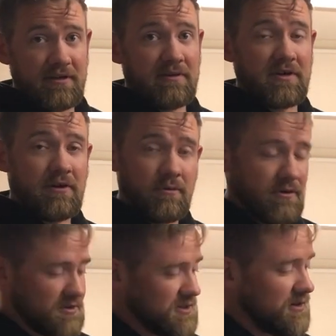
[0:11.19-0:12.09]
You'll have your hot
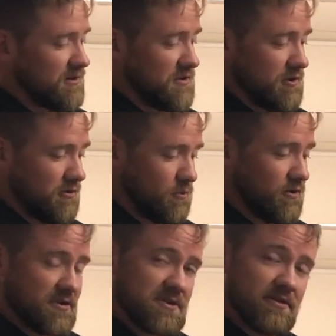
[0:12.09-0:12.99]
water, you'll have your cold
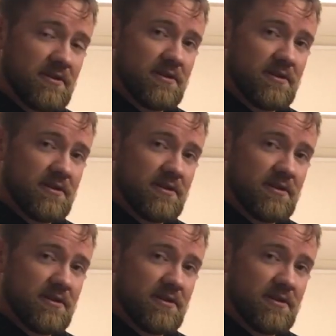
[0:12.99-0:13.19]
water.